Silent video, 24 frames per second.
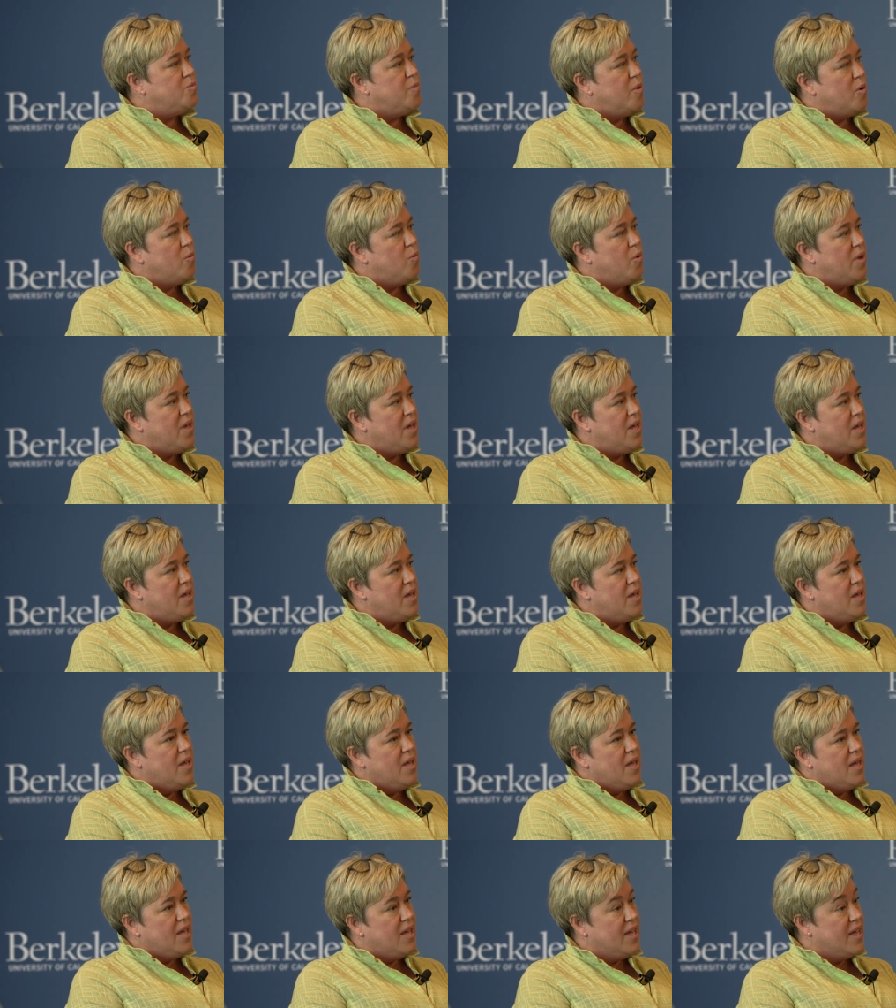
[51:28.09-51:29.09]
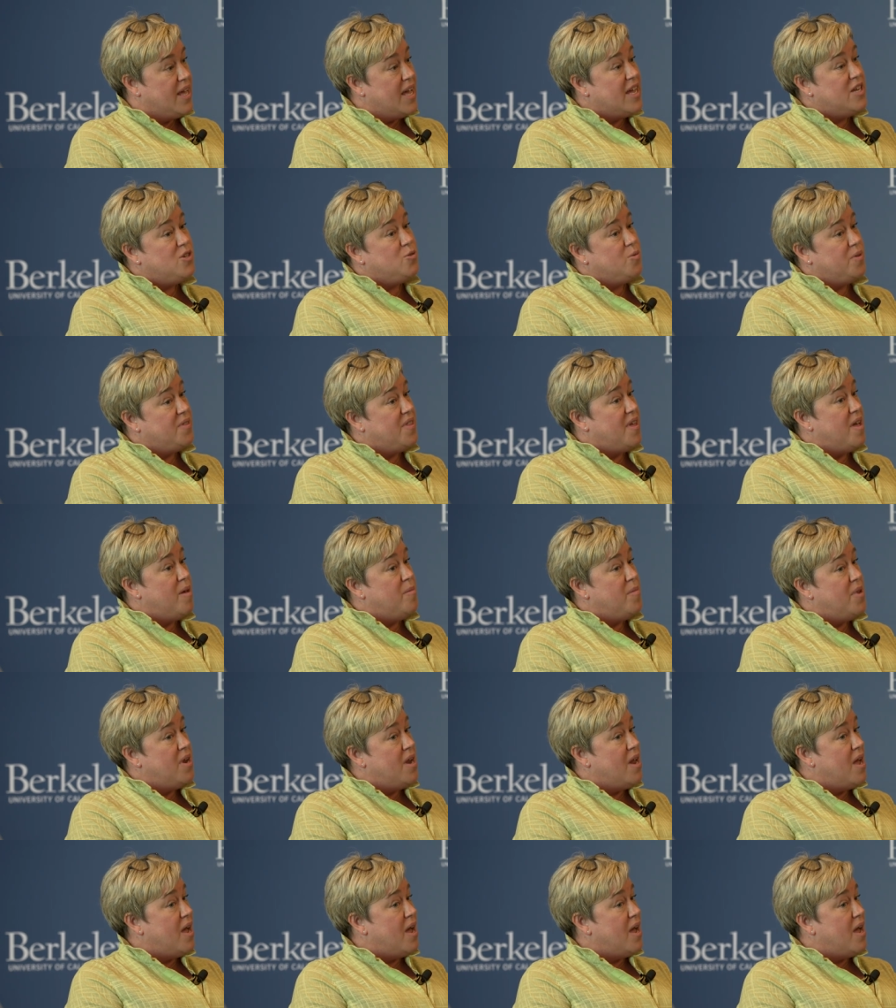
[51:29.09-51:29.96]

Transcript: but we engage with them in